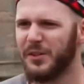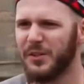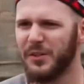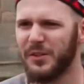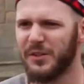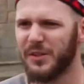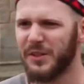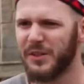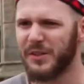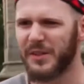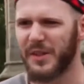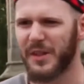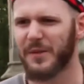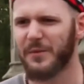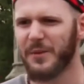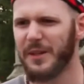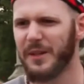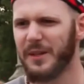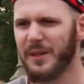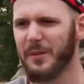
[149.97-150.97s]
But as soon as
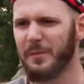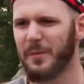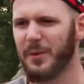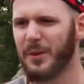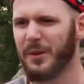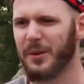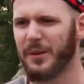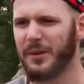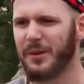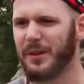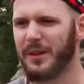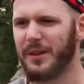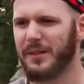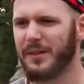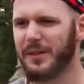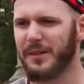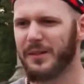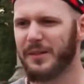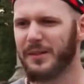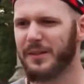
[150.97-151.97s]
I started reading the book,
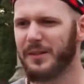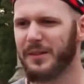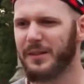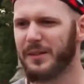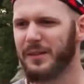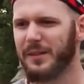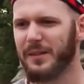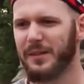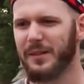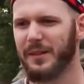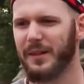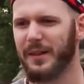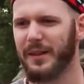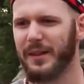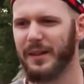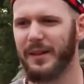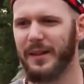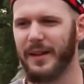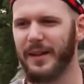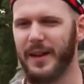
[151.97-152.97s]
it just
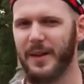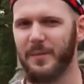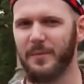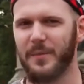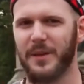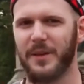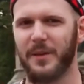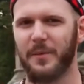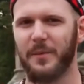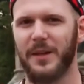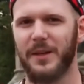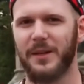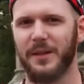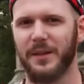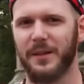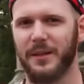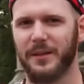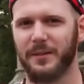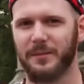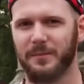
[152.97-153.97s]
it, it hit me
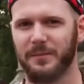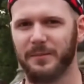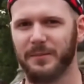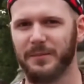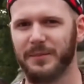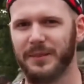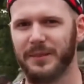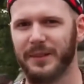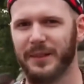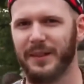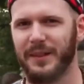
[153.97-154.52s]
immediately,